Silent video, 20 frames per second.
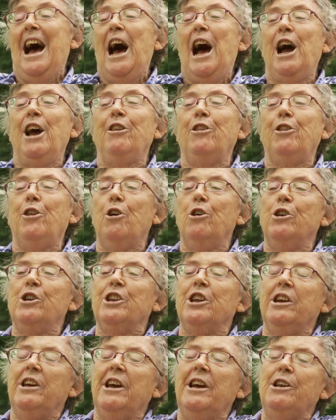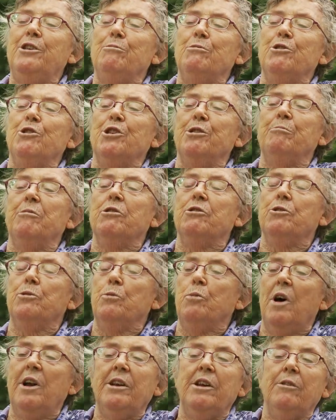I thought it was the most
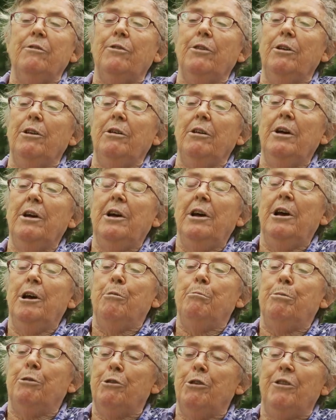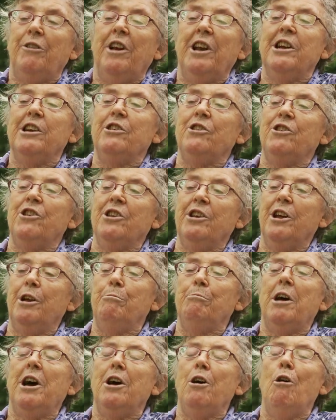wonderful privilege
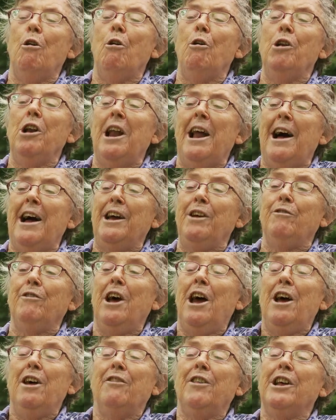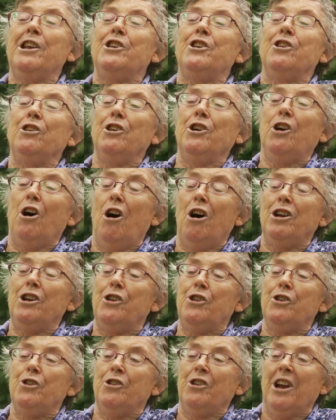in my whole life that God
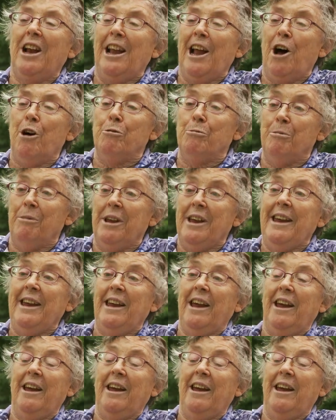should allow me